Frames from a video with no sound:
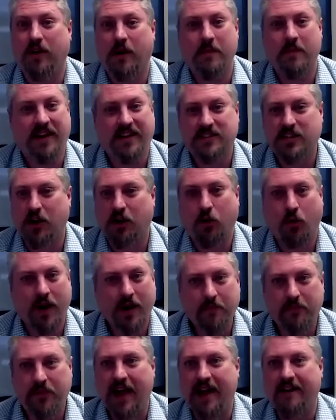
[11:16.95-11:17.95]
I mean, it's a
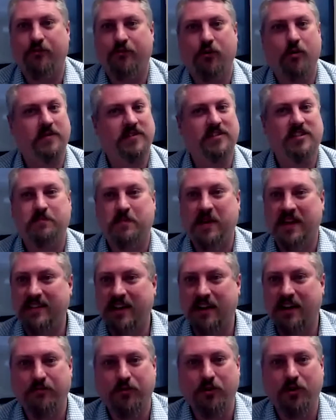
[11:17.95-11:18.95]
great platform. It's been
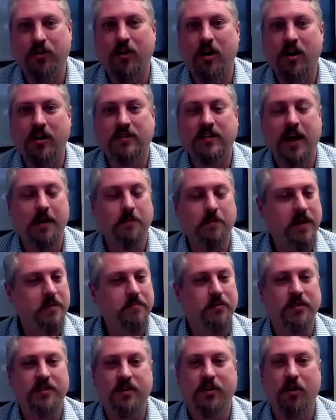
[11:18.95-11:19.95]
there for a long time.
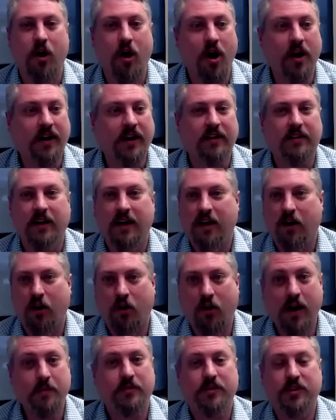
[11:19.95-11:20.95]
People that are on it
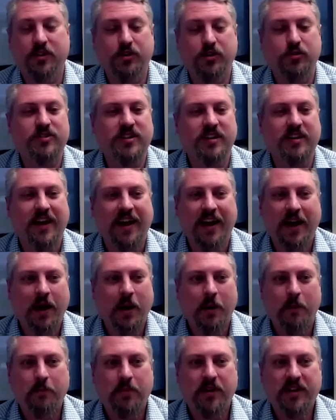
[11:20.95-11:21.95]
are able to use it,
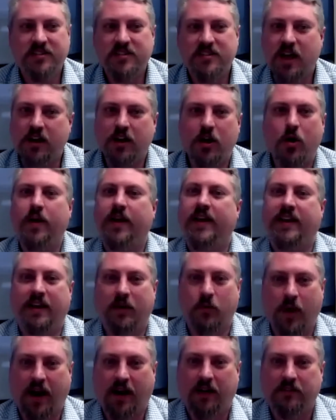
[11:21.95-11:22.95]
but it's not going
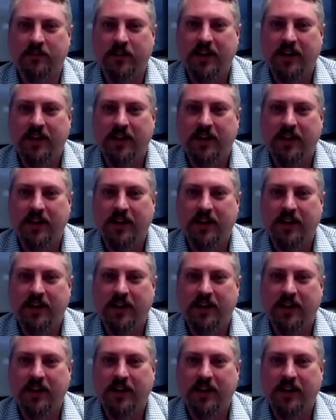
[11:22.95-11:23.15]
anywhere.